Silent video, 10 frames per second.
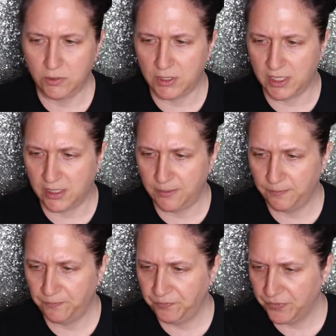Okay.
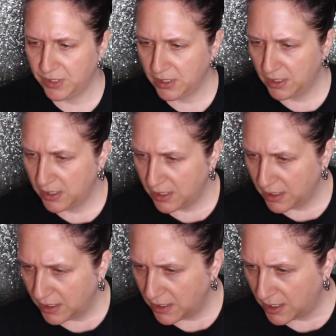
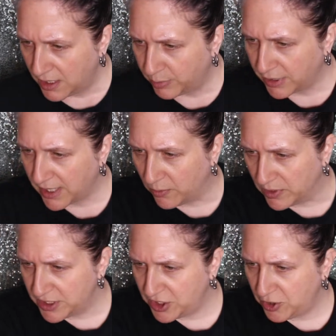And apply
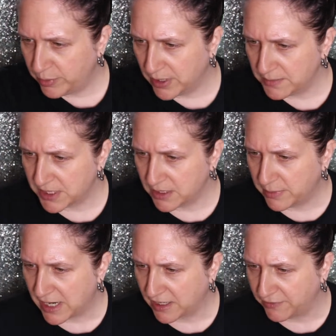1 to 2 pumps on the
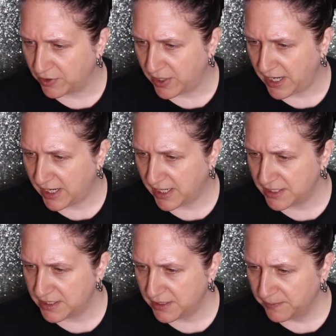back of your
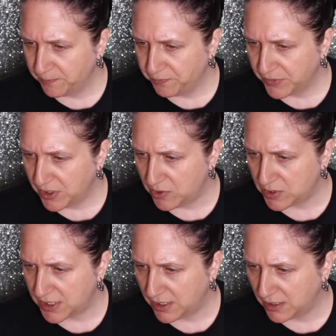hand
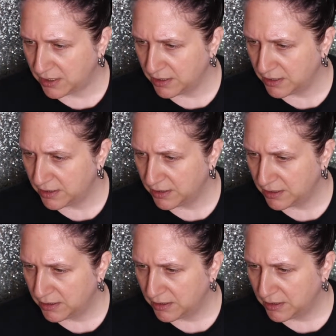using
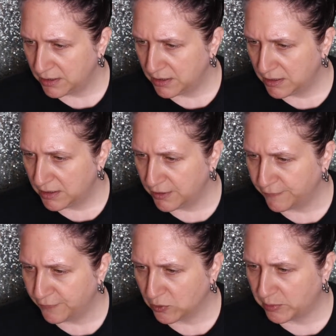the
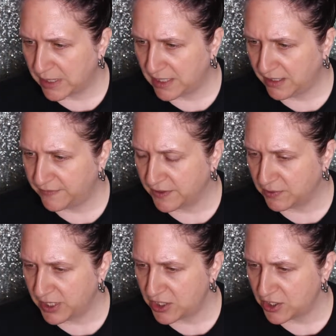full-bodied
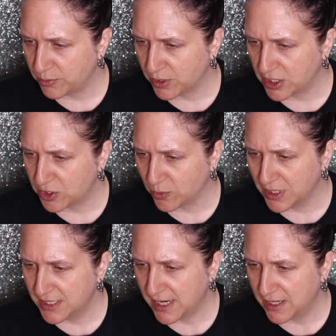foundation brush
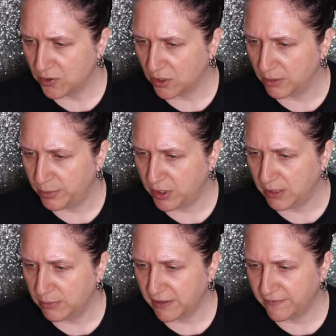110 or
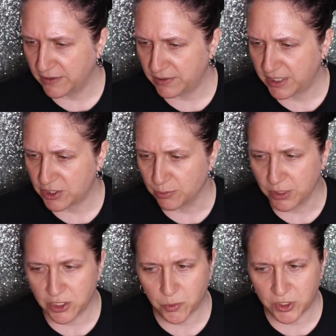Kabuki Buff foundation
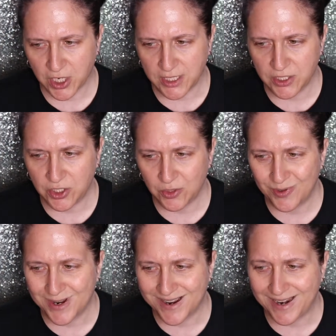brush, which I do
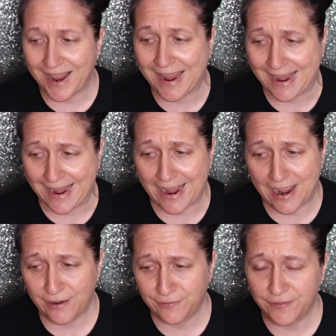not
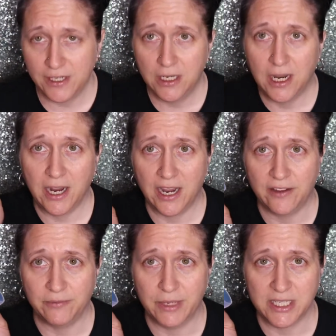have. I
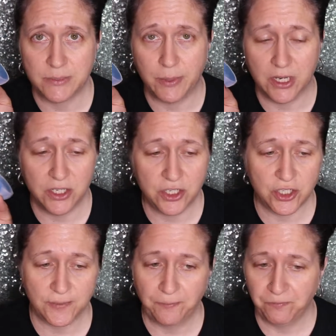have my
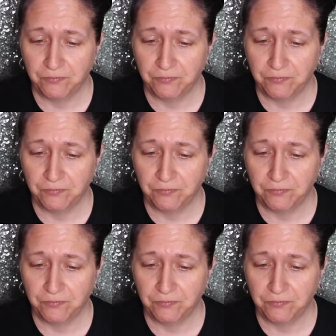sponge.